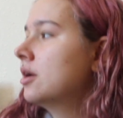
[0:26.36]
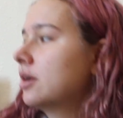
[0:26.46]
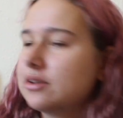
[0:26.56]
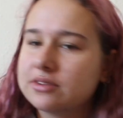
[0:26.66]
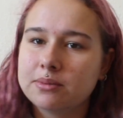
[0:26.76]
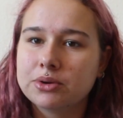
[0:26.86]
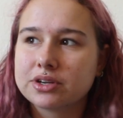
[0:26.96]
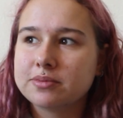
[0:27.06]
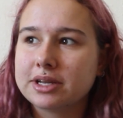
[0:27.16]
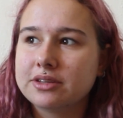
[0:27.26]
because I'm not
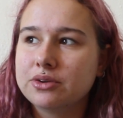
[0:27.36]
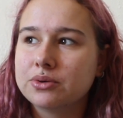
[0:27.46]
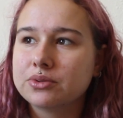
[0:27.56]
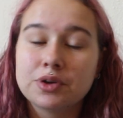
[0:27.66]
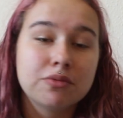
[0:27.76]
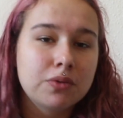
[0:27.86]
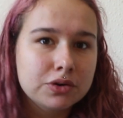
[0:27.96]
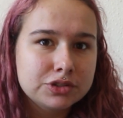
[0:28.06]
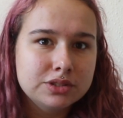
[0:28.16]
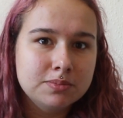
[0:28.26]
expecting you all to have
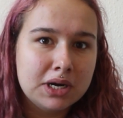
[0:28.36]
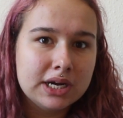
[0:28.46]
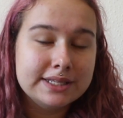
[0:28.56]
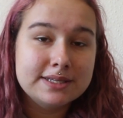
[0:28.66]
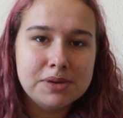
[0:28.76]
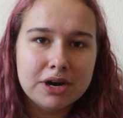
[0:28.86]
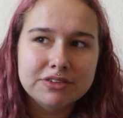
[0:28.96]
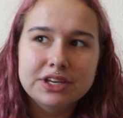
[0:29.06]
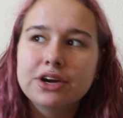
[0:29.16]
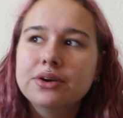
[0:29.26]
watched my TBR
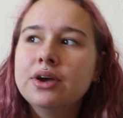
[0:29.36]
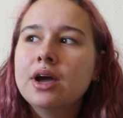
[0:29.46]
video.